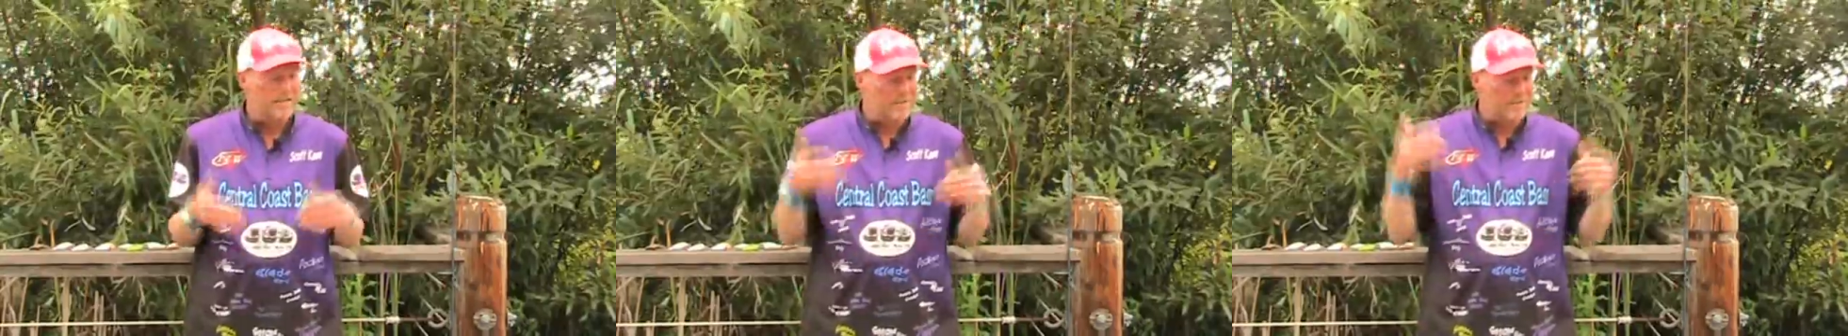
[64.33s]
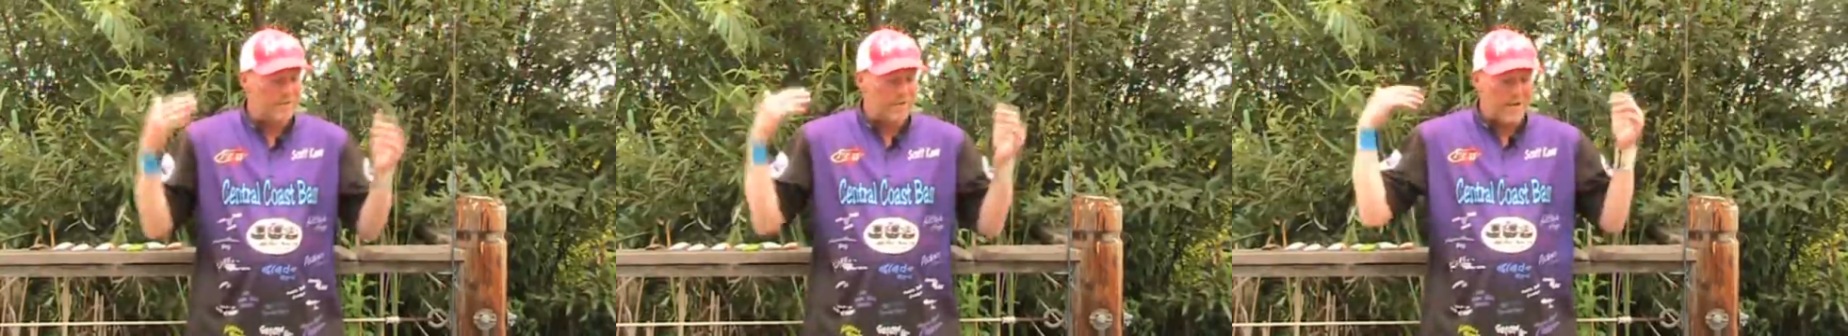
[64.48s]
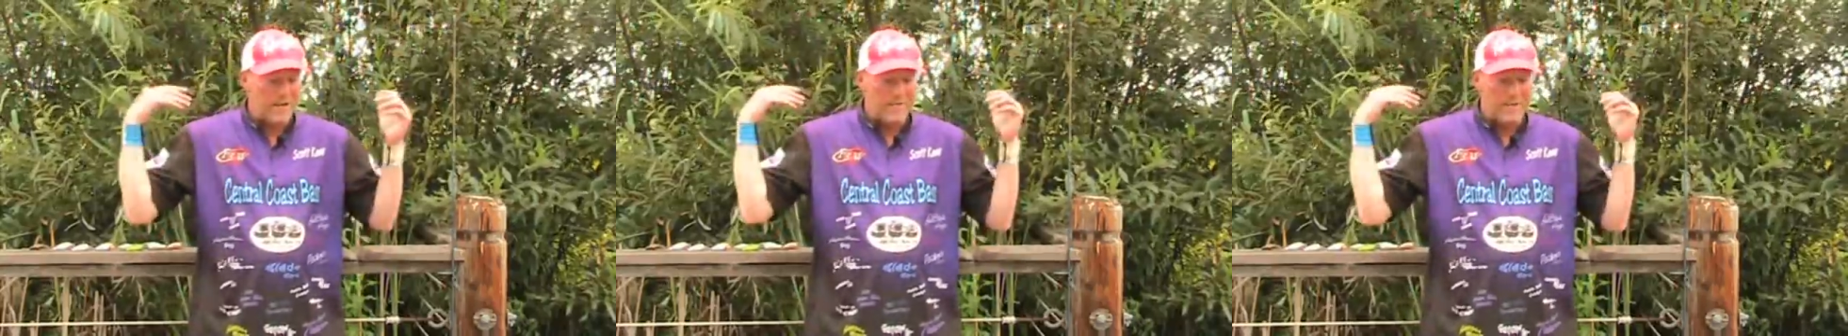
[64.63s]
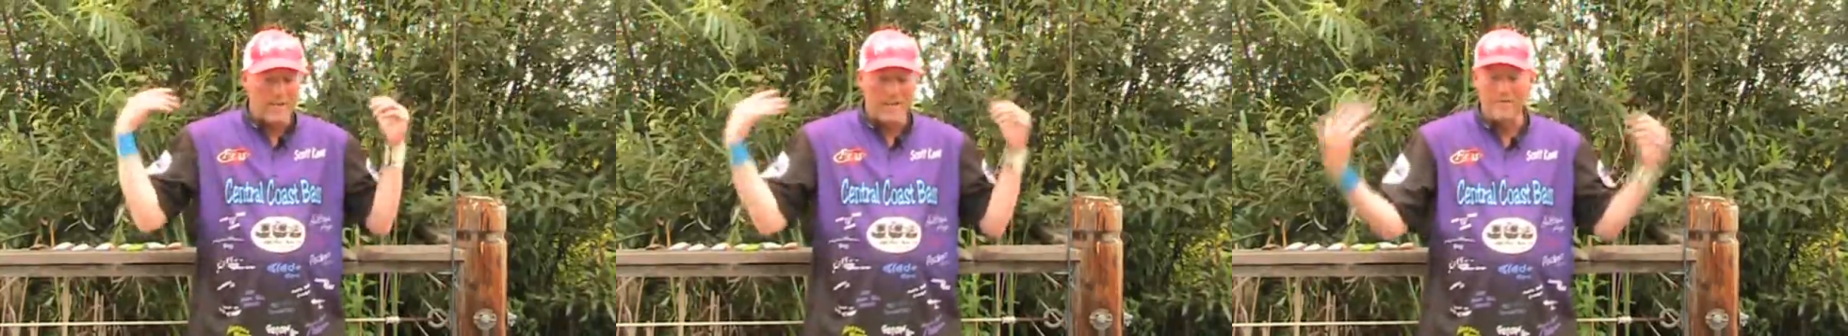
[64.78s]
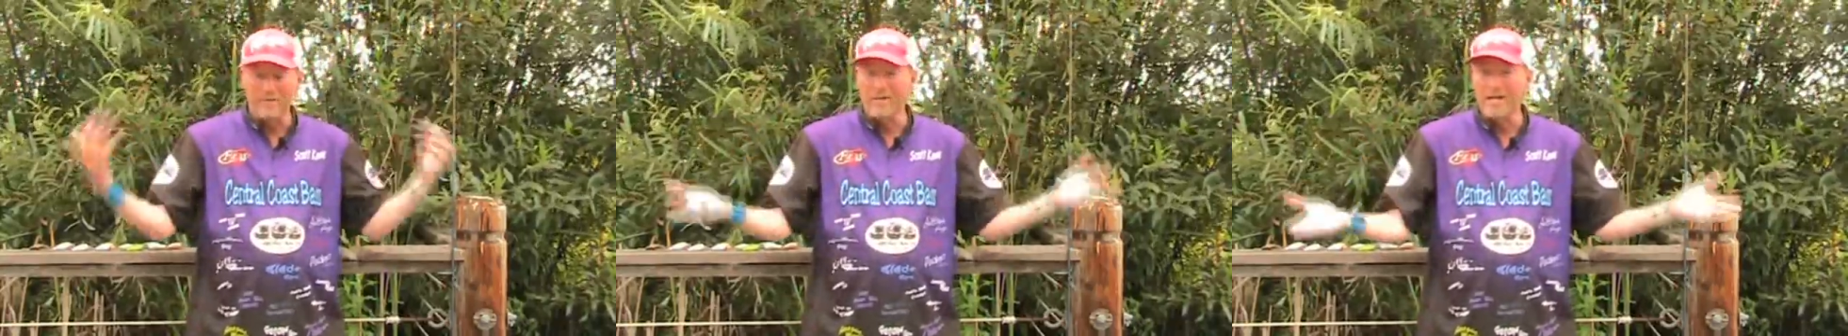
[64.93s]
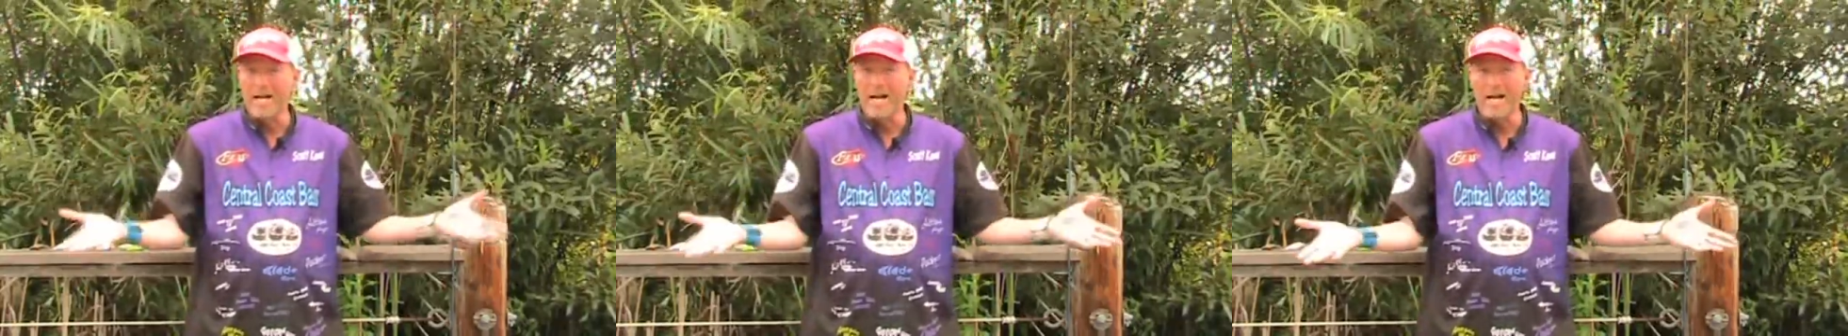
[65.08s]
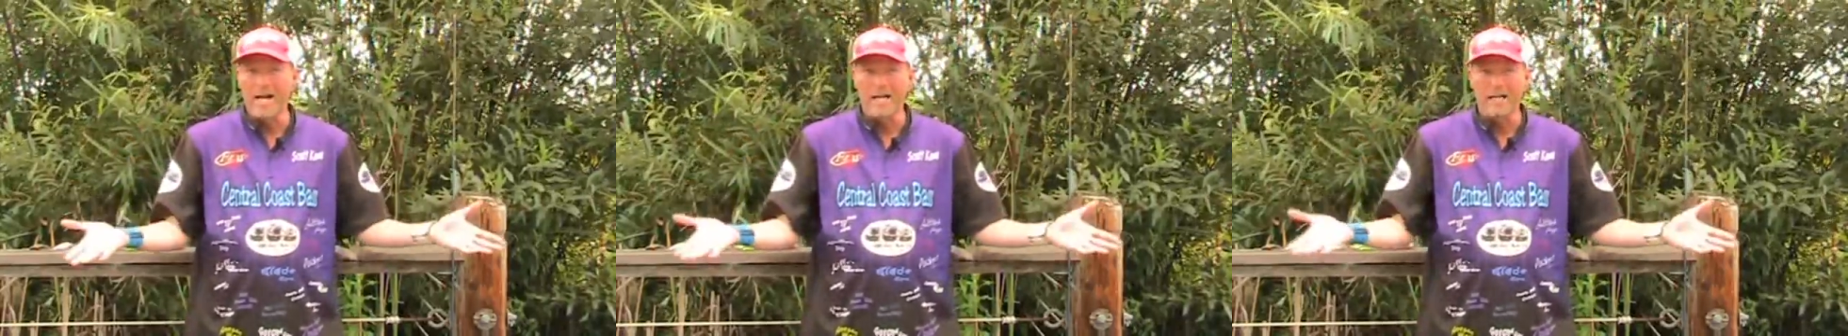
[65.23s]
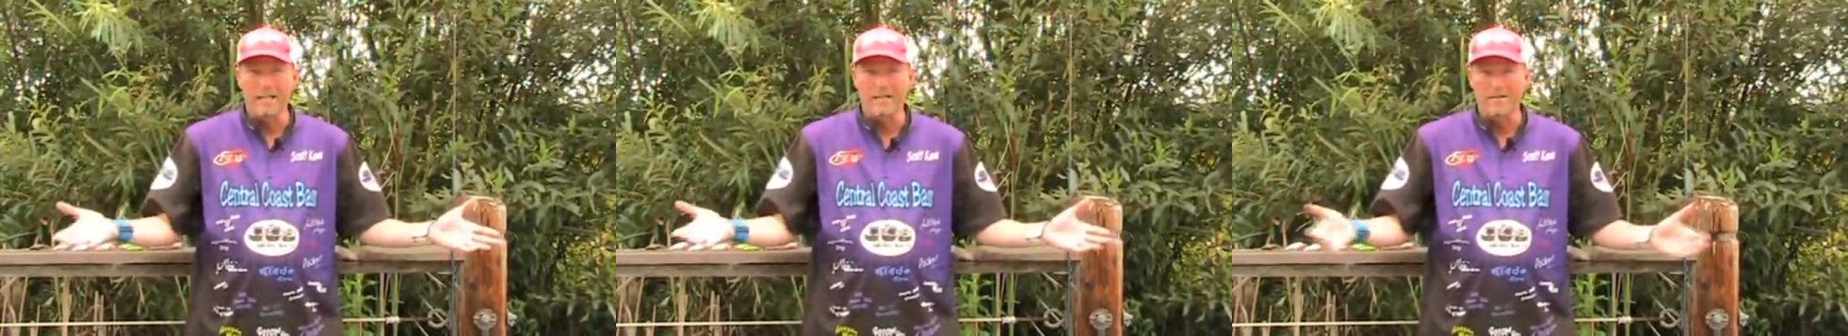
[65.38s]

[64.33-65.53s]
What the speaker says: is if I'm on a flat